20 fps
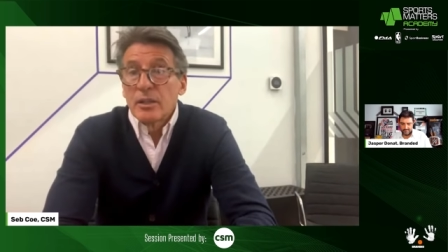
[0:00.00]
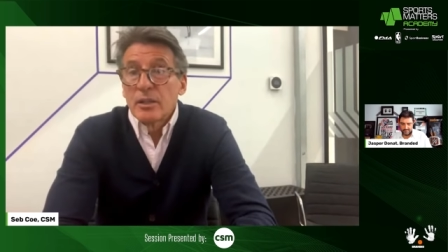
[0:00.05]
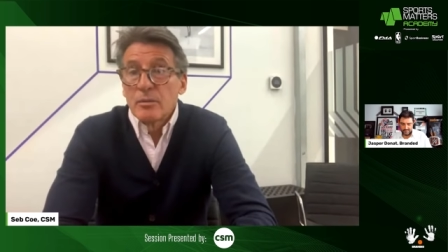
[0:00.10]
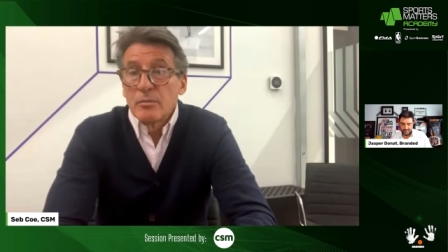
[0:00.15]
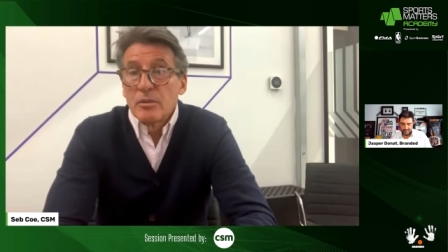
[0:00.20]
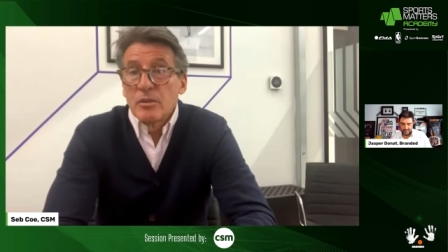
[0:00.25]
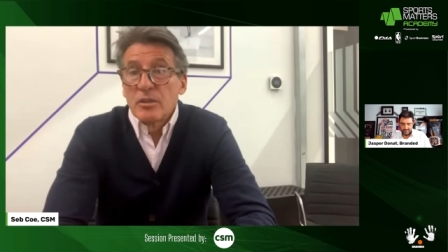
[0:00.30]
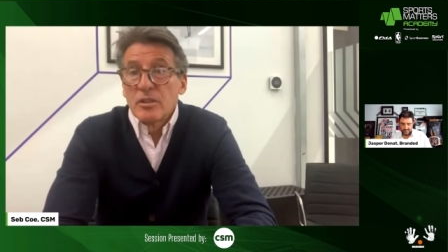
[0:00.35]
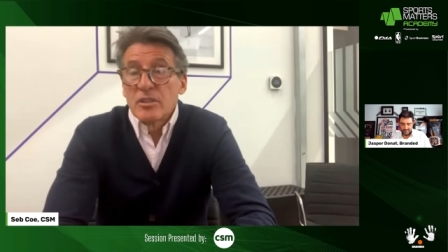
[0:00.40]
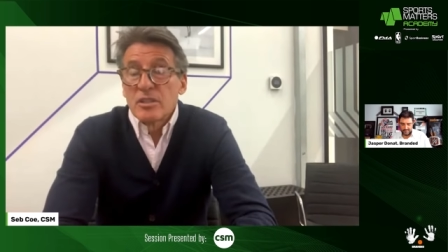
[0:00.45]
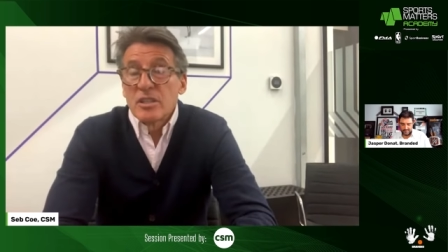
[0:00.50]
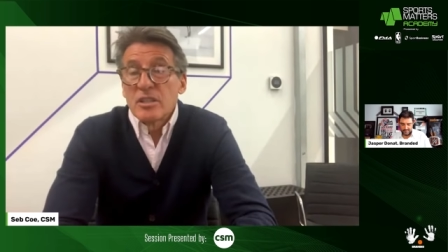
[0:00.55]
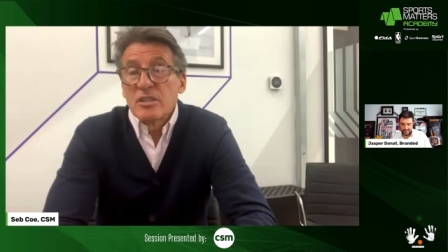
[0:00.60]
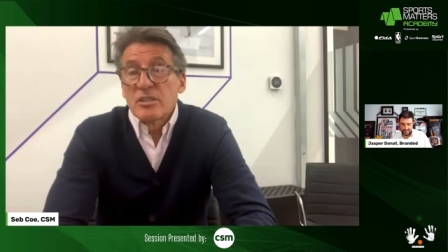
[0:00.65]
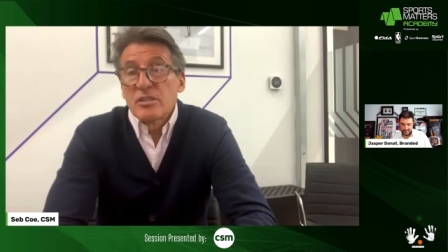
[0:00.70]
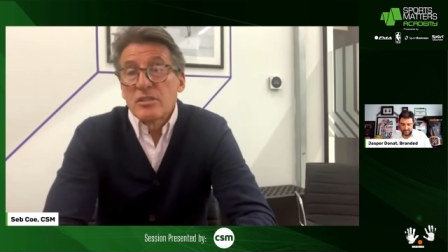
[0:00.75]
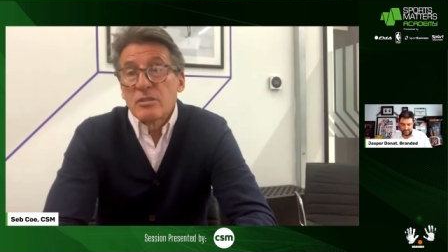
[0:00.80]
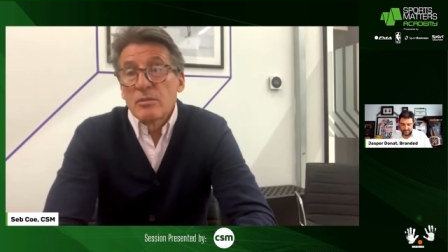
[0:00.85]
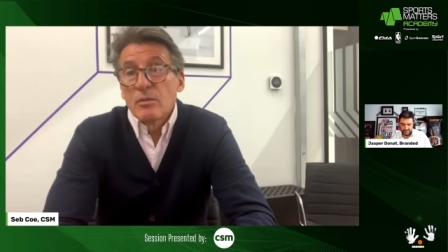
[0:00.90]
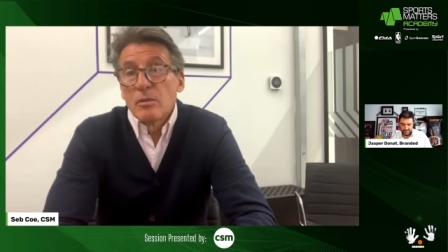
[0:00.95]

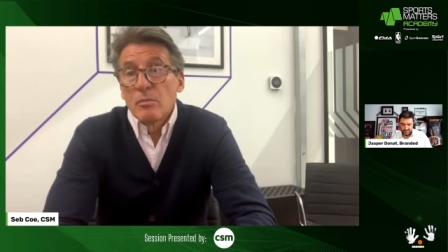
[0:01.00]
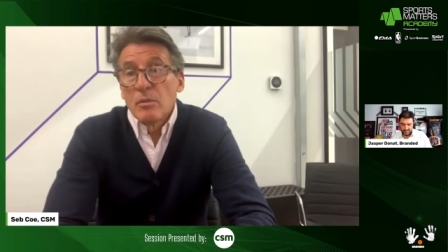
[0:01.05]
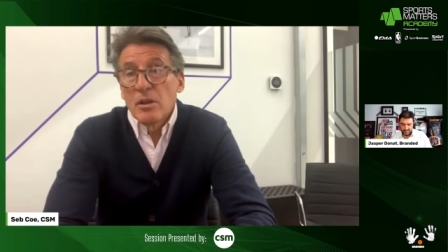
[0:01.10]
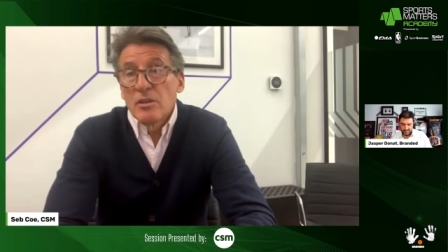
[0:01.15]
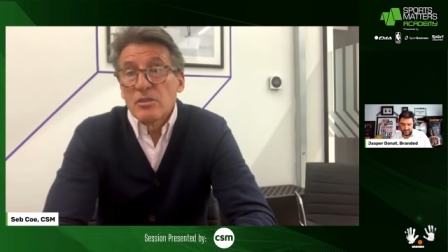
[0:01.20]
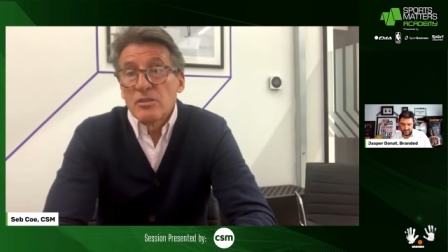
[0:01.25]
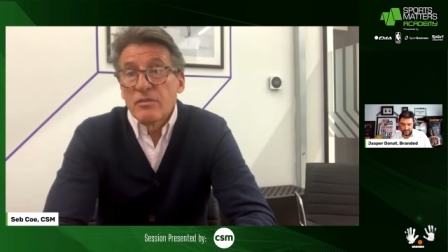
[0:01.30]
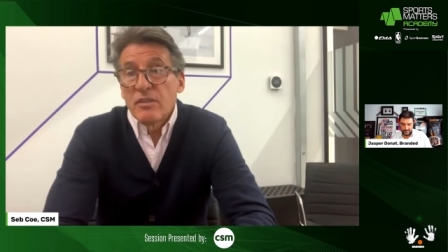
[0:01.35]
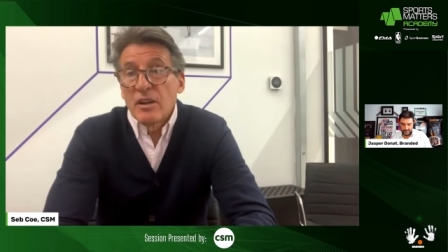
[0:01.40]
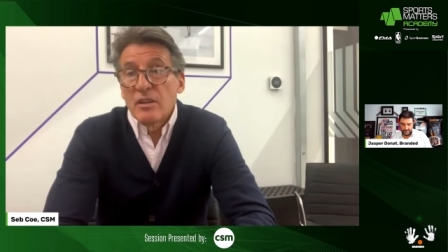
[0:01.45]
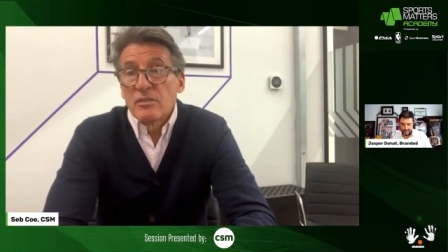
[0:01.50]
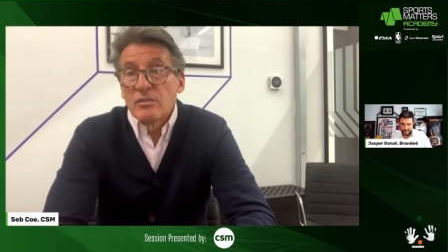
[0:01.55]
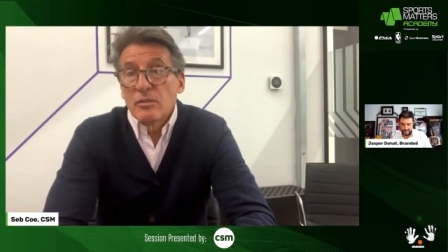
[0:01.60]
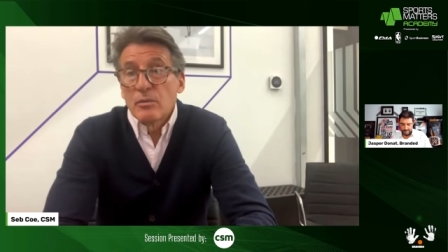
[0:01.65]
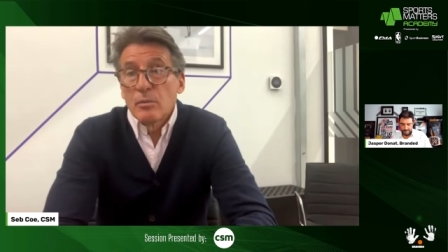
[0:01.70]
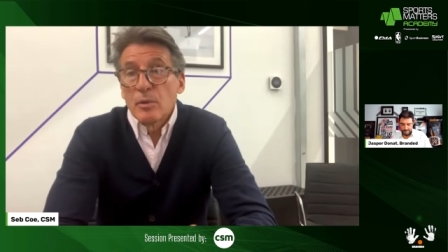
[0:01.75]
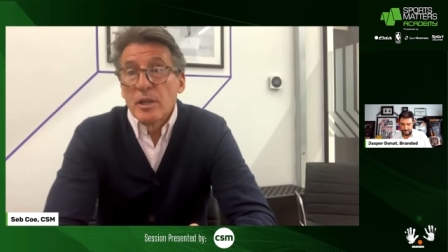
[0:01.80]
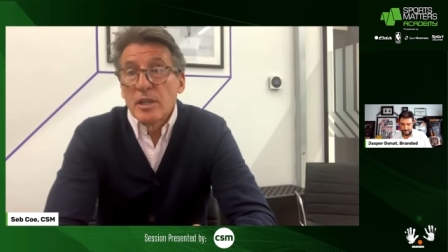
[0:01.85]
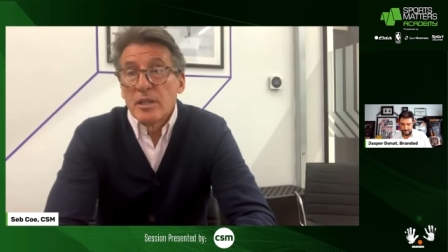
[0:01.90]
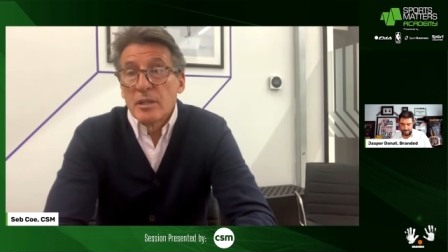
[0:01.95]
communities that were most
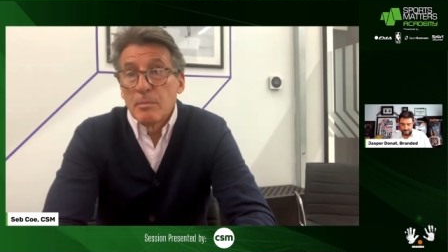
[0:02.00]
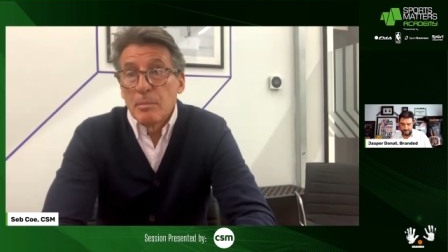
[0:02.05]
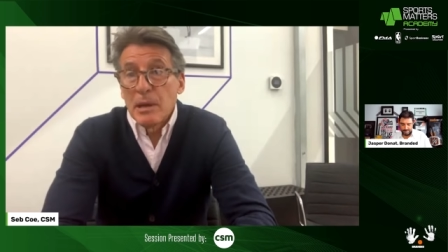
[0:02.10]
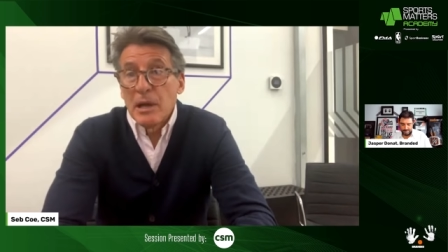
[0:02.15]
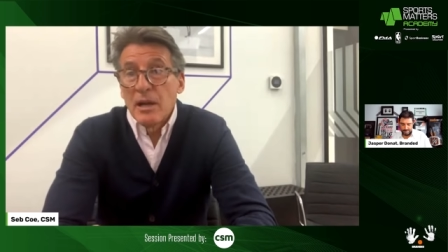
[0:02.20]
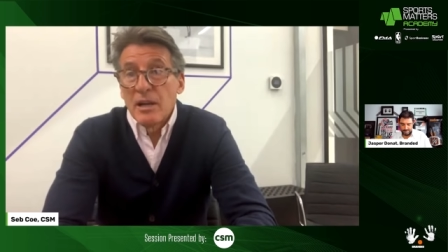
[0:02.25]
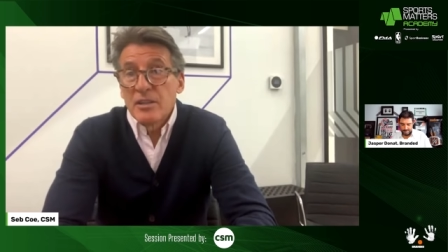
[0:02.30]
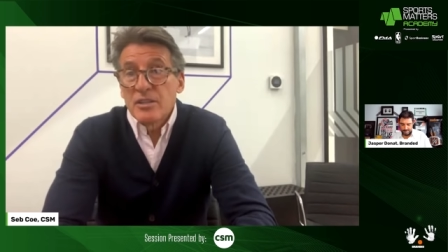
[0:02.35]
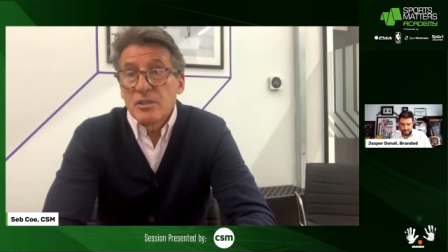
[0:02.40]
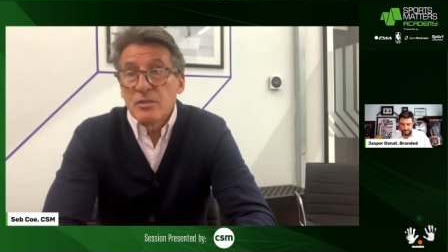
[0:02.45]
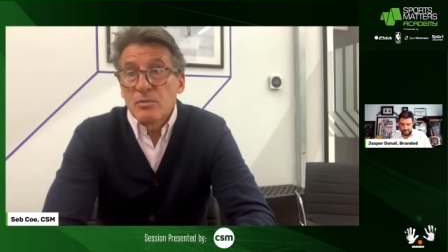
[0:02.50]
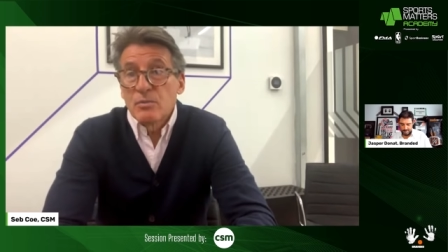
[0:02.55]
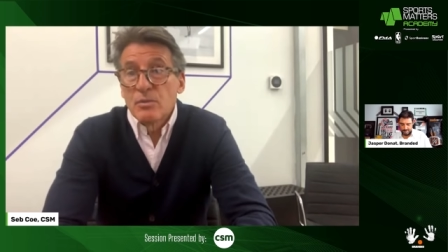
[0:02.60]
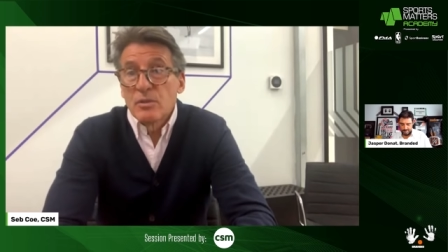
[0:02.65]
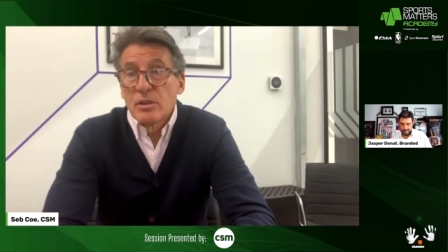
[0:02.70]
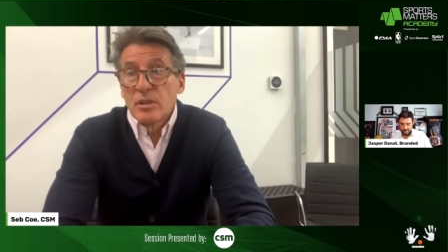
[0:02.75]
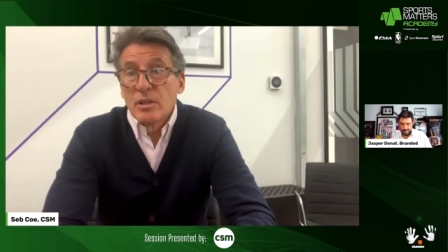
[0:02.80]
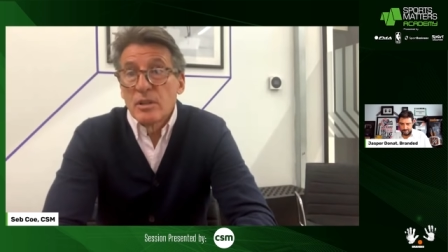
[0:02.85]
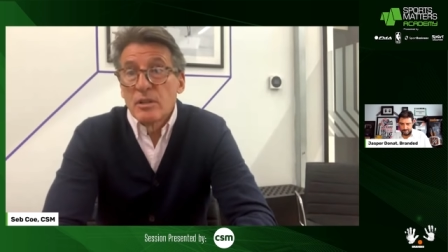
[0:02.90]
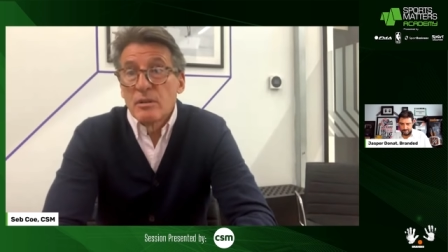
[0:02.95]
vulnerable in the past
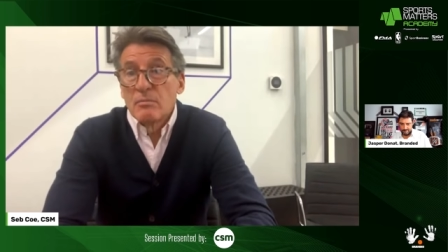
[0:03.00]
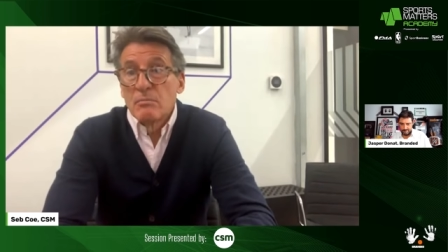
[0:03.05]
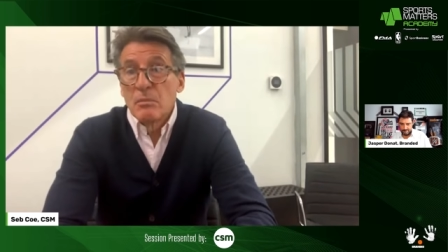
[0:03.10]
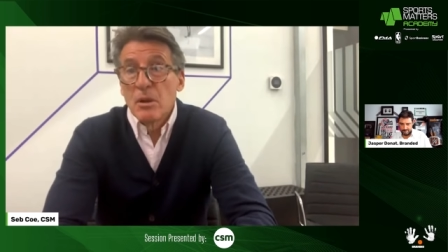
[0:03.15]
were